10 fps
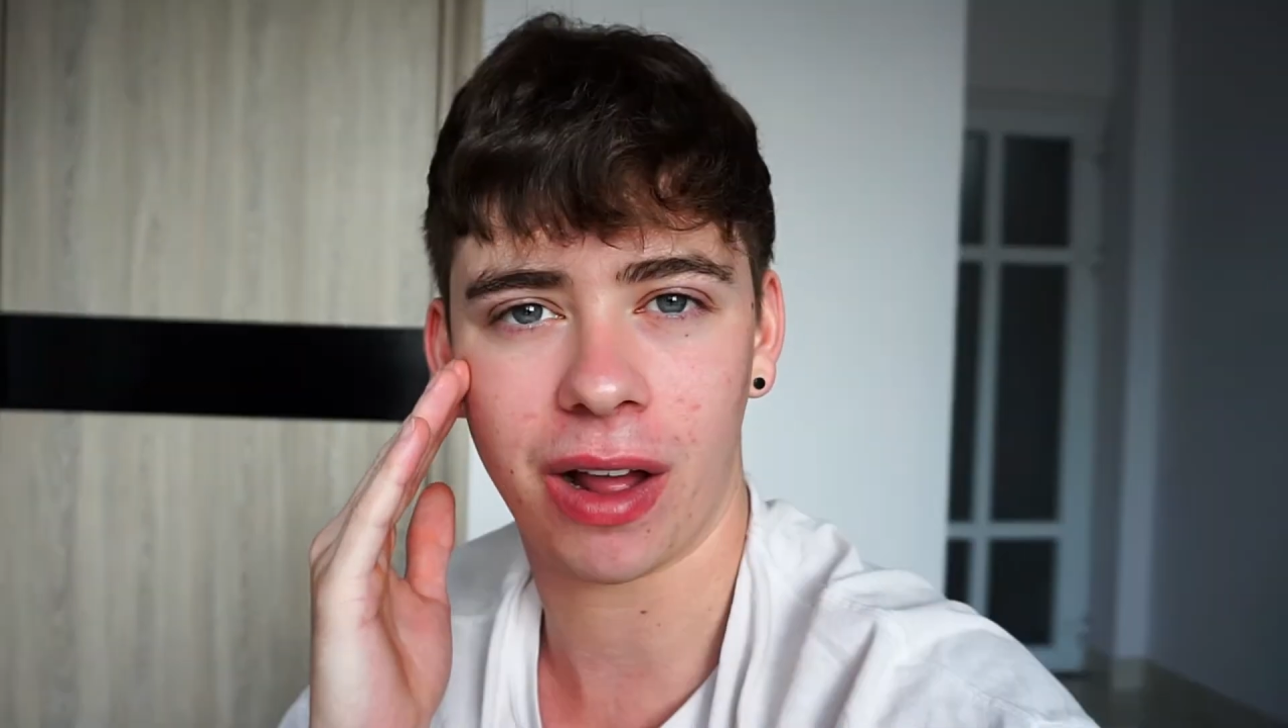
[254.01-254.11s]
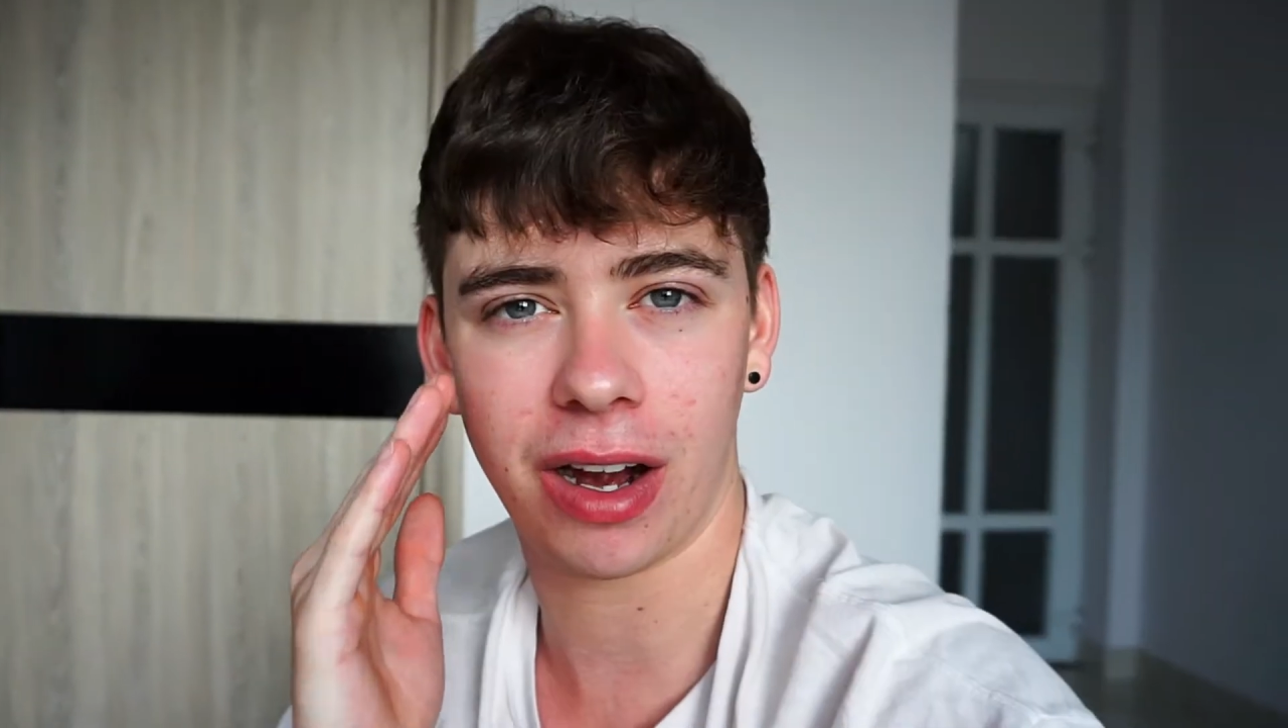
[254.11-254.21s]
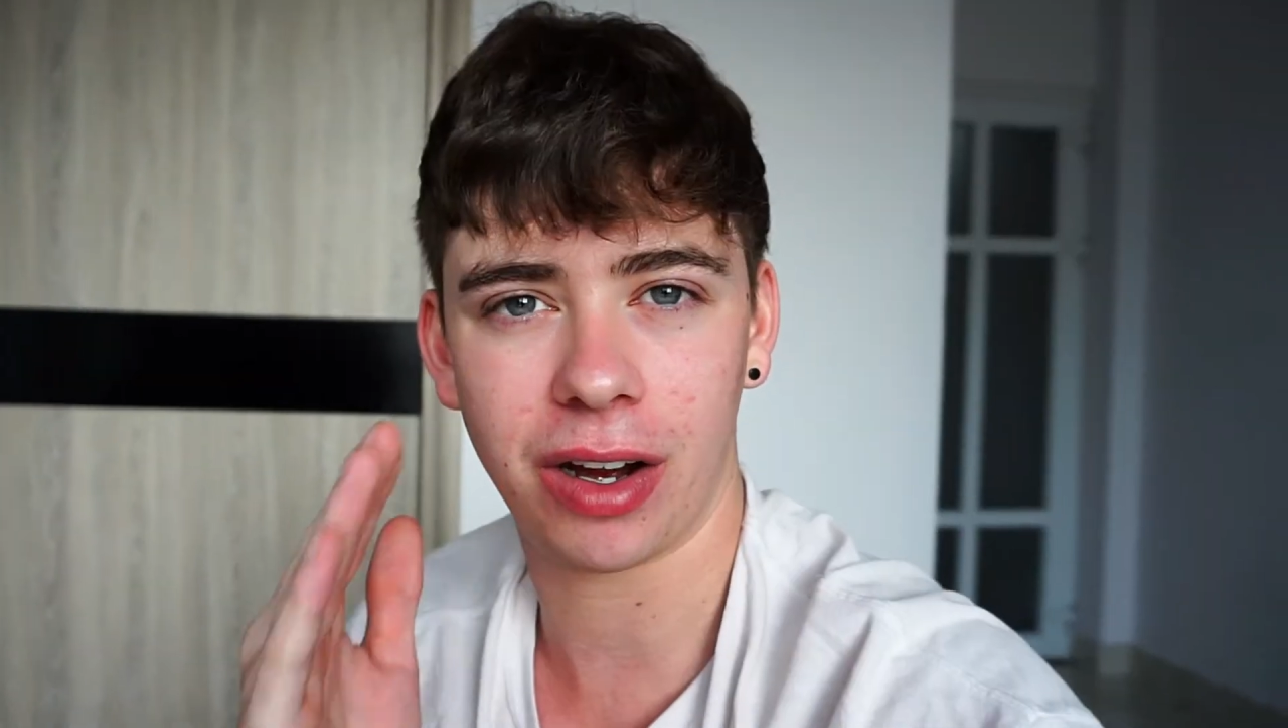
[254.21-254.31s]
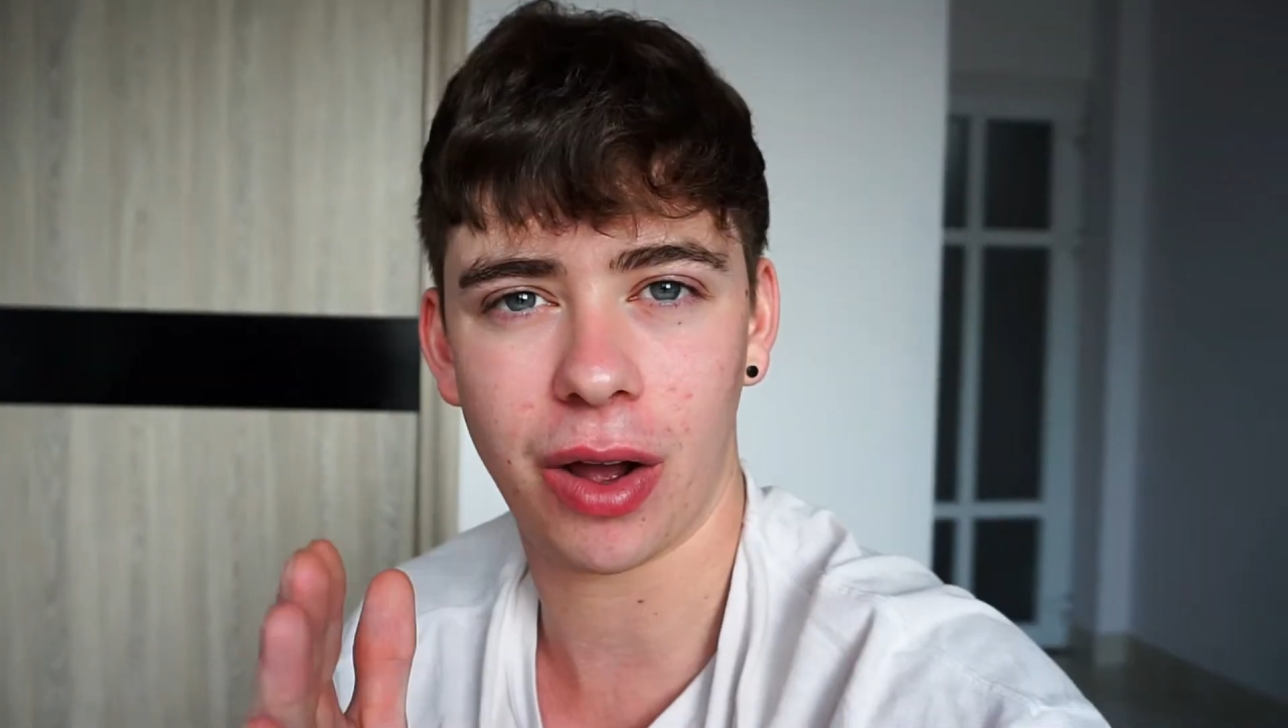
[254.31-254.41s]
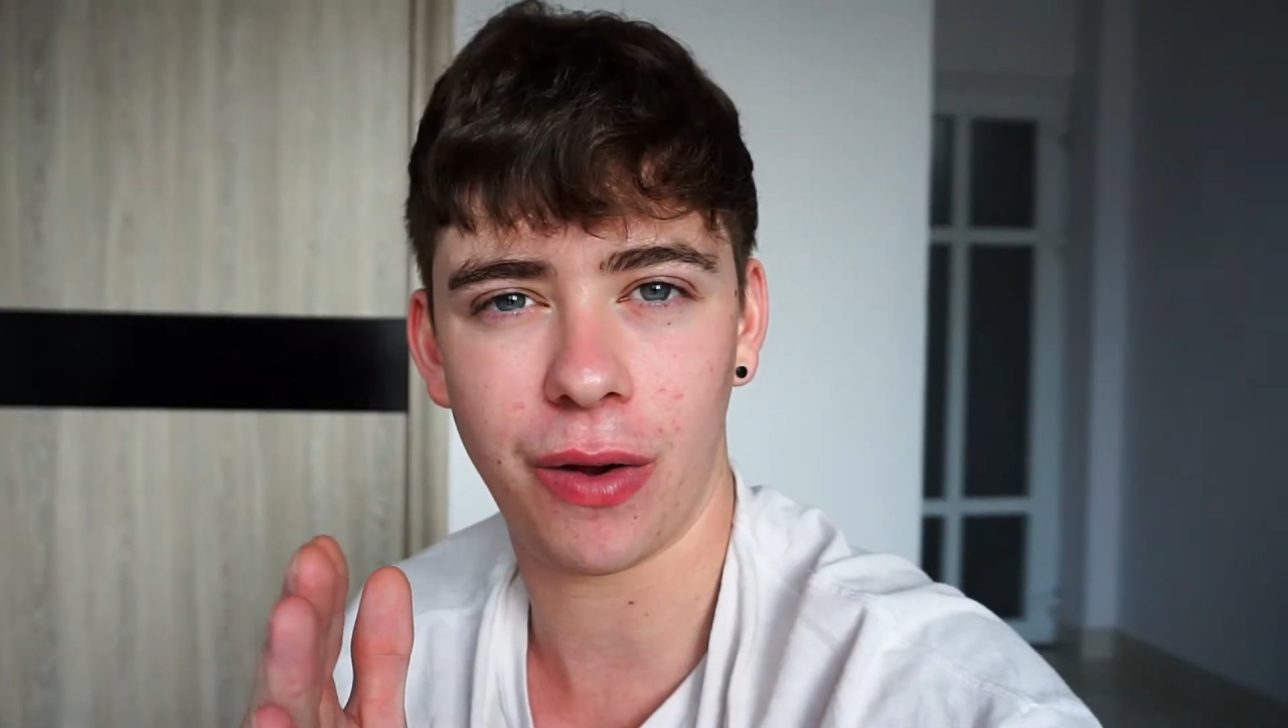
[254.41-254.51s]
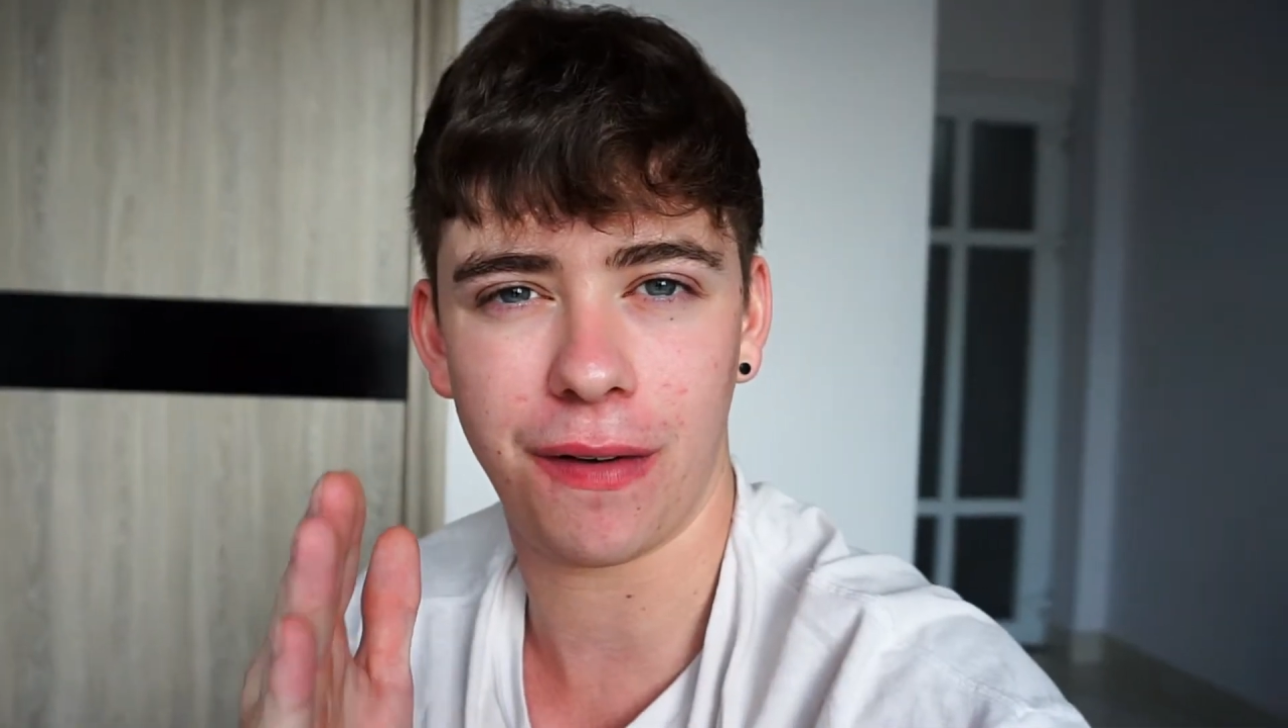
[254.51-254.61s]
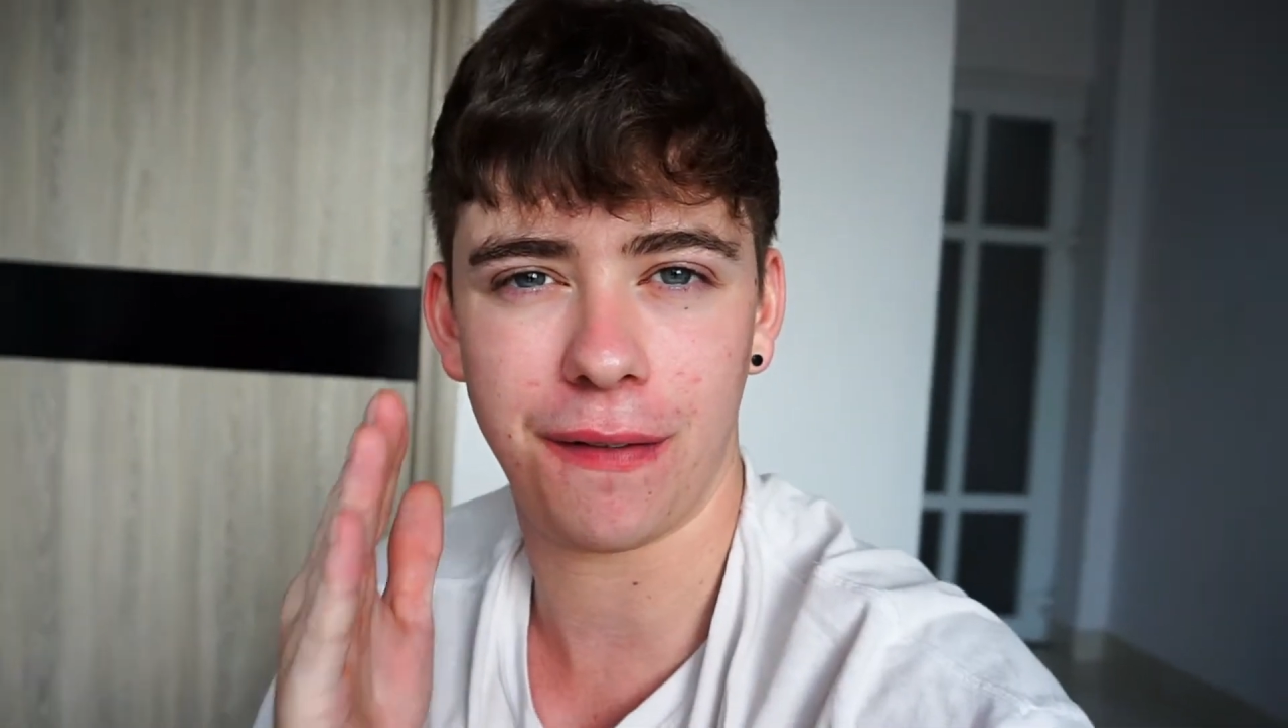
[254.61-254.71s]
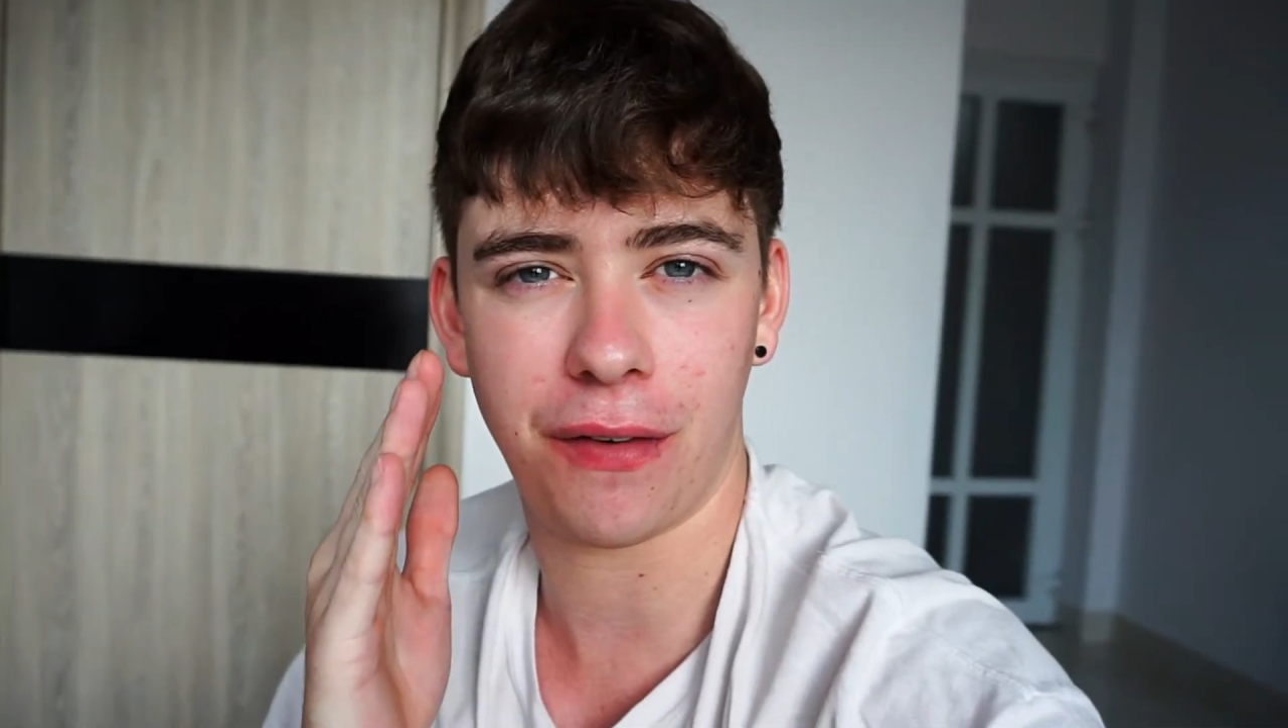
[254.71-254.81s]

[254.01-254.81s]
I'm going to go